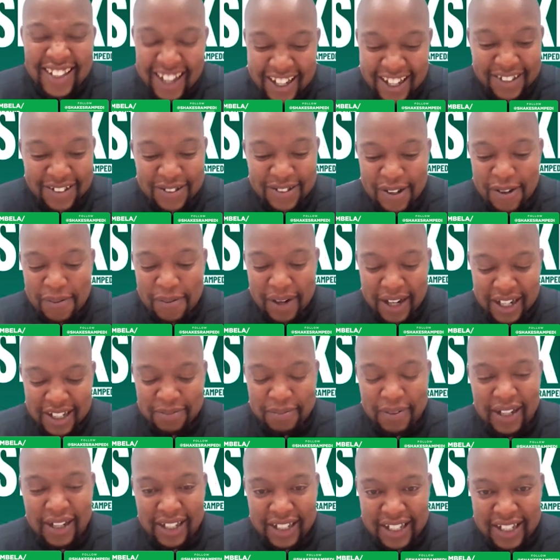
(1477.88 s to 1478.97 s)
Thank you so
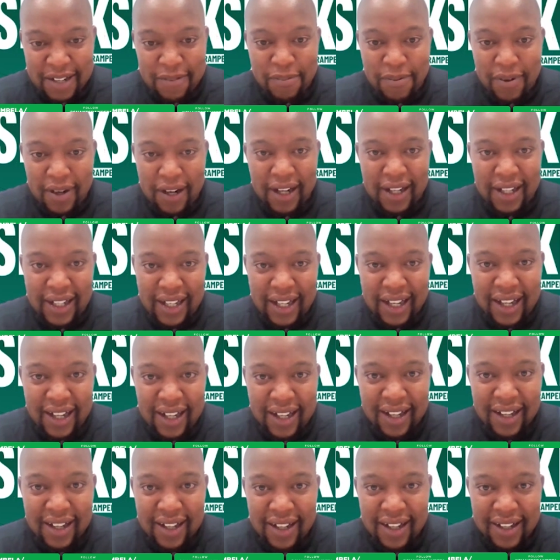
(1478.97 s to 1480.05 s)
much, man. Keep well, yeah?
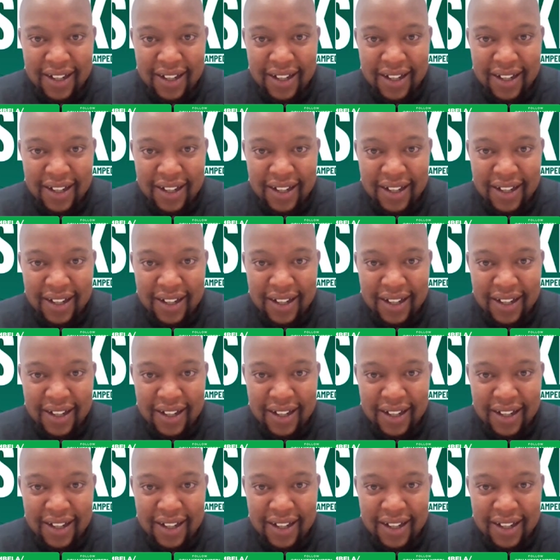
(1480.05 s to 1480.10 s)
